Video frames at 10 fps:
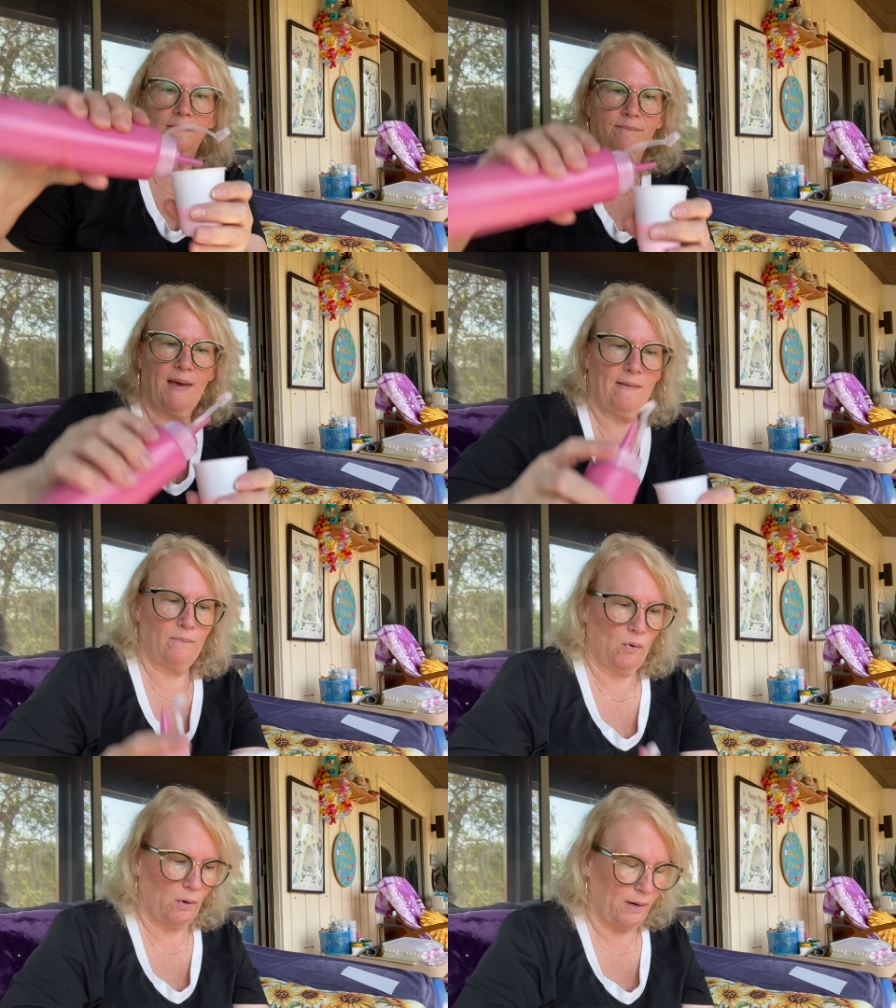paint
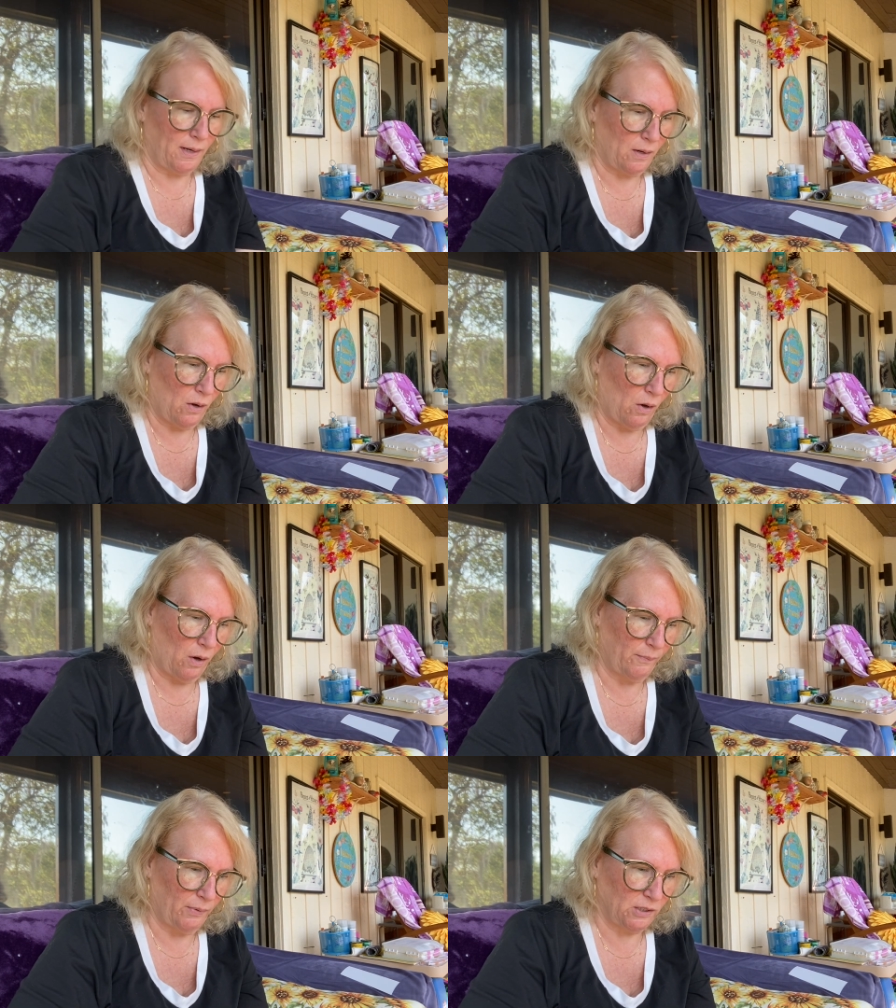pouring
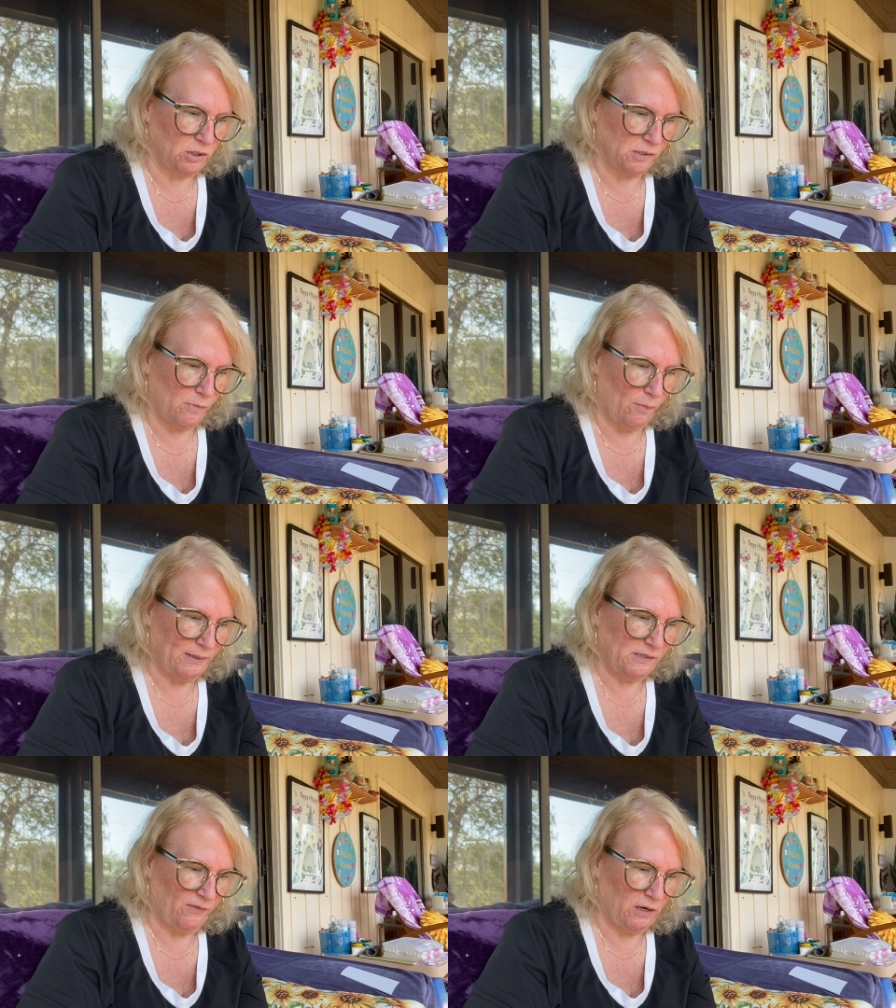on Precious
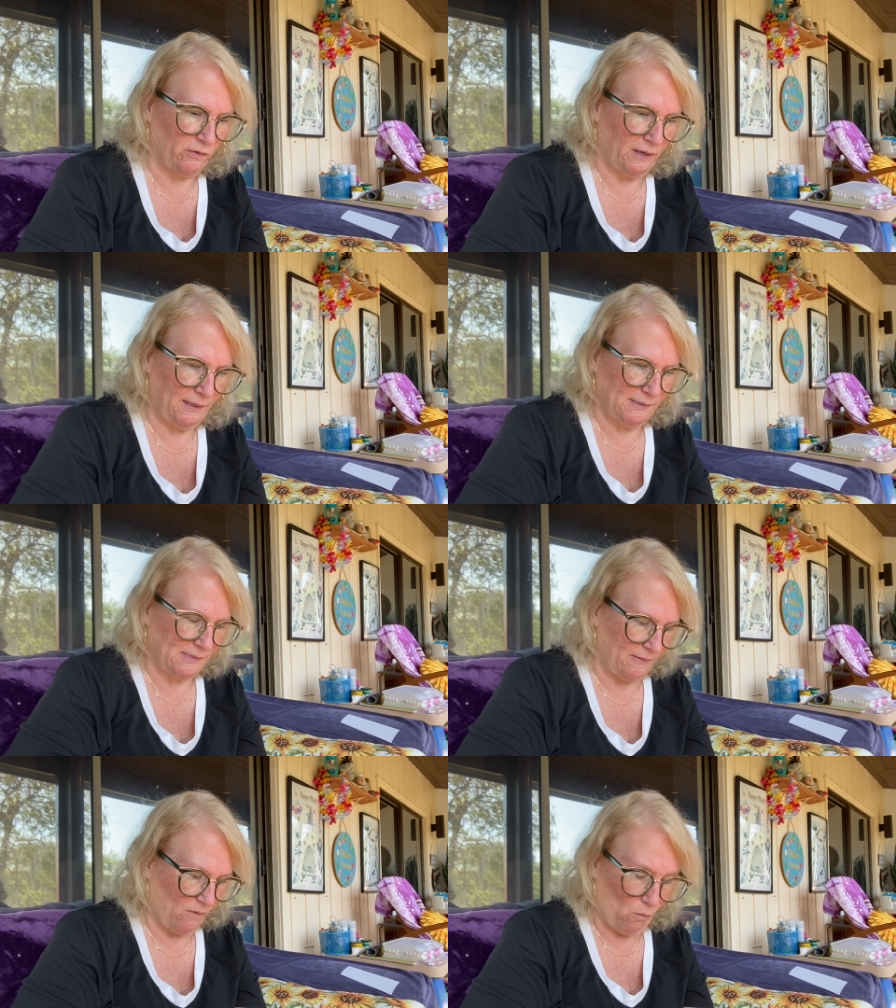Moments figurines.
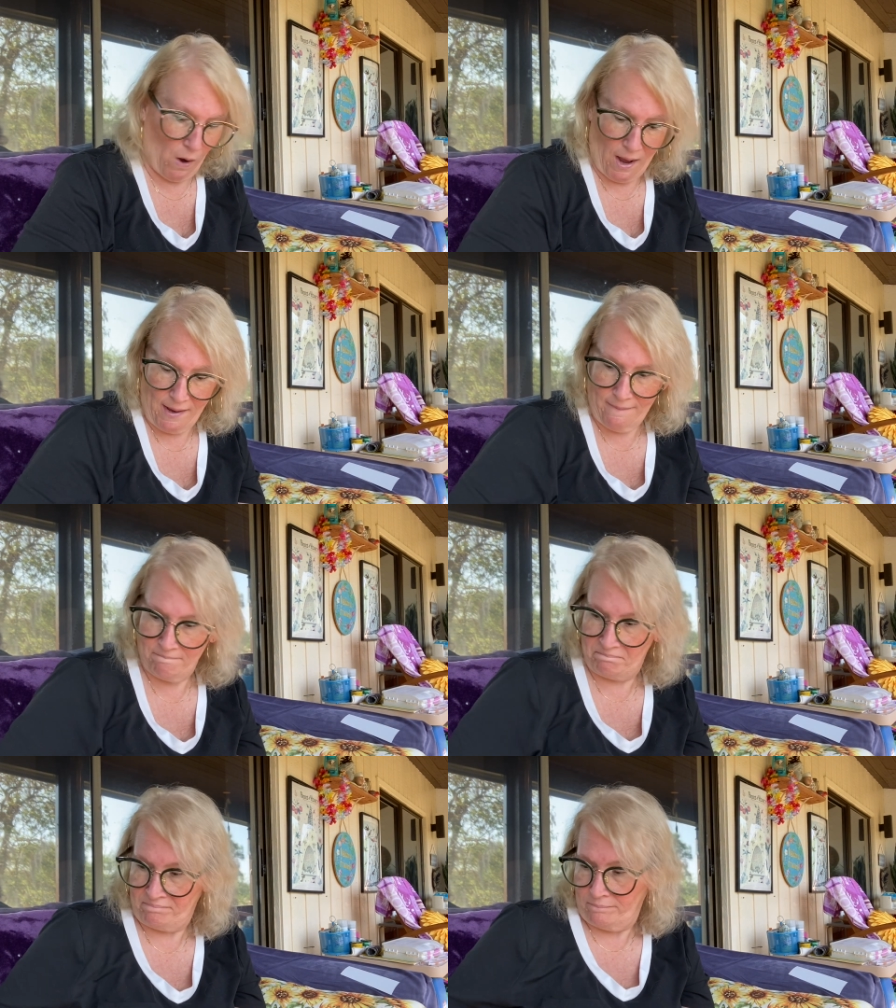Why?
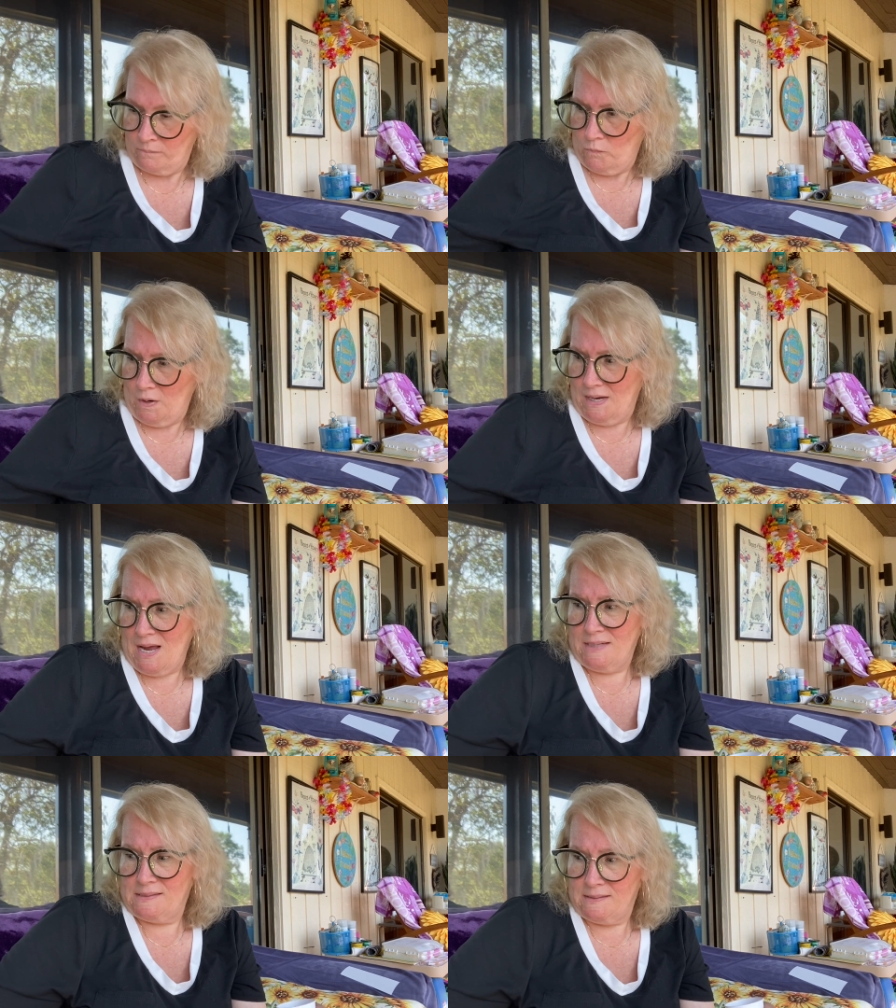Why
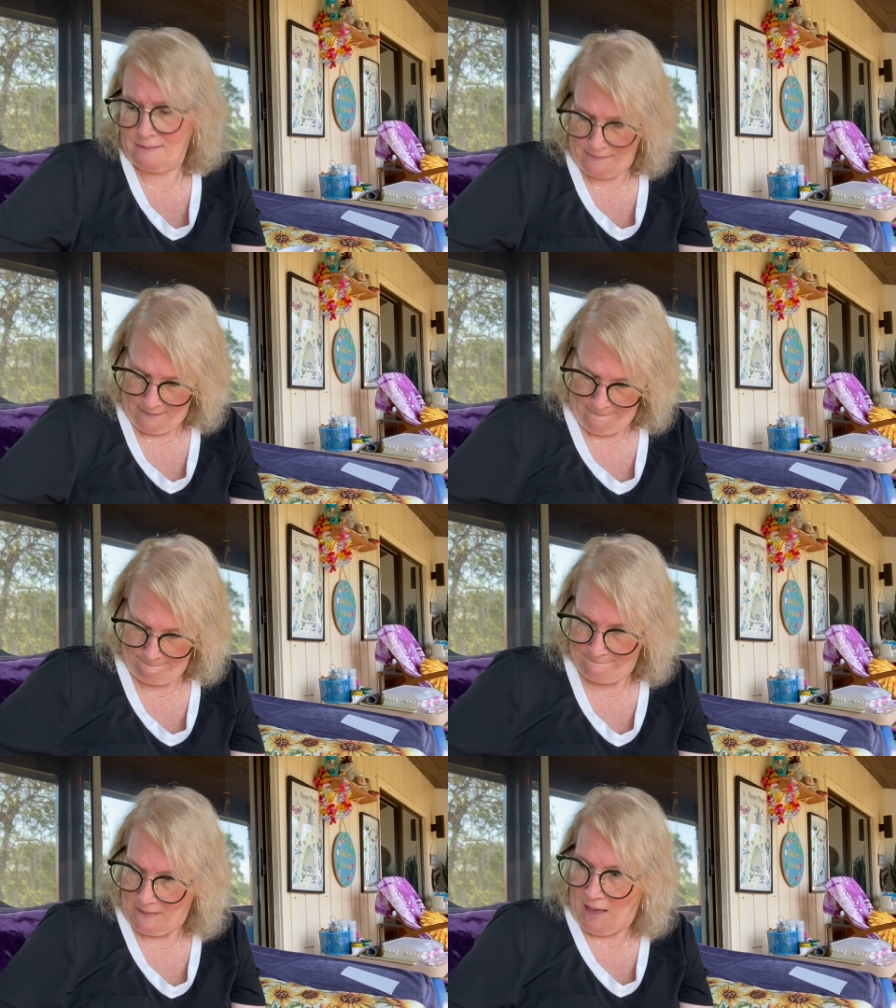not?
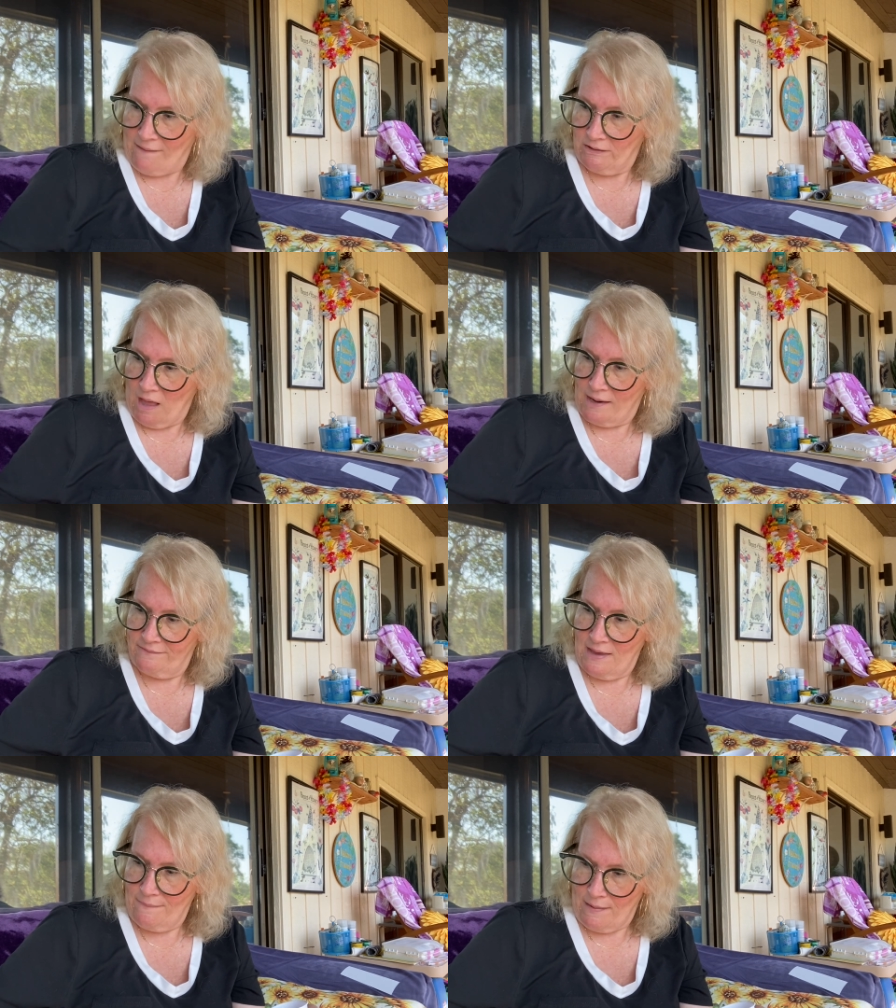I have a lot of
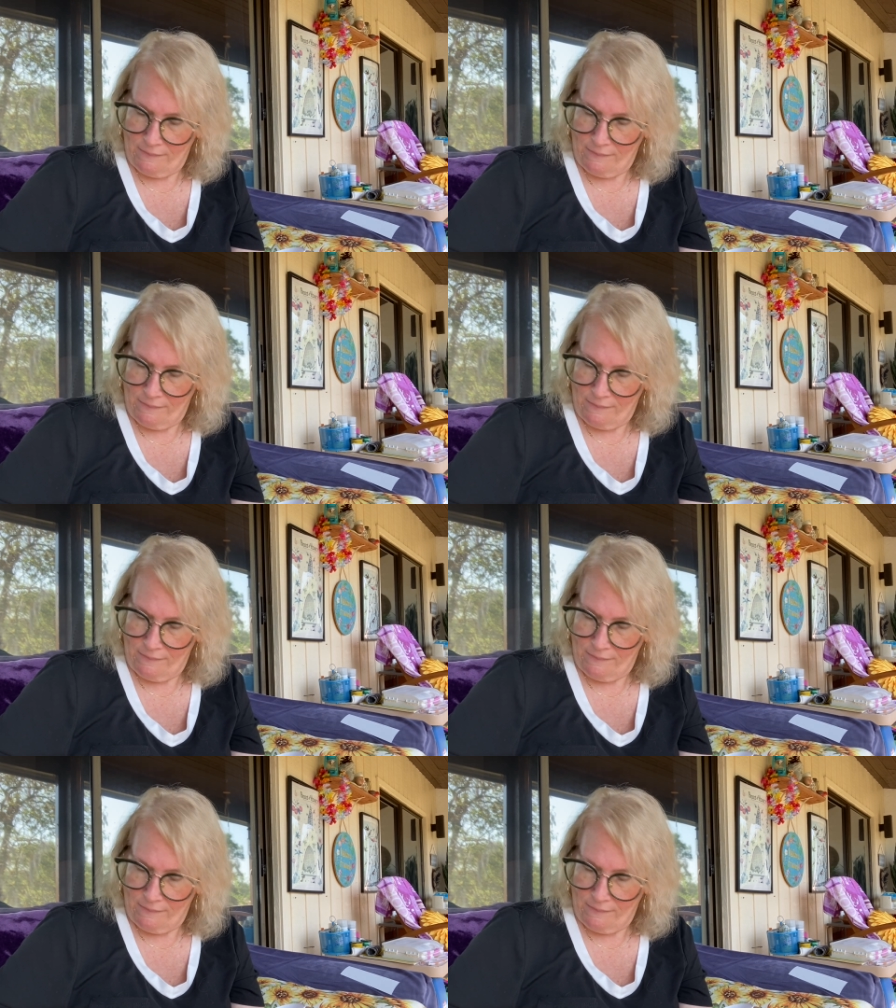them. I'm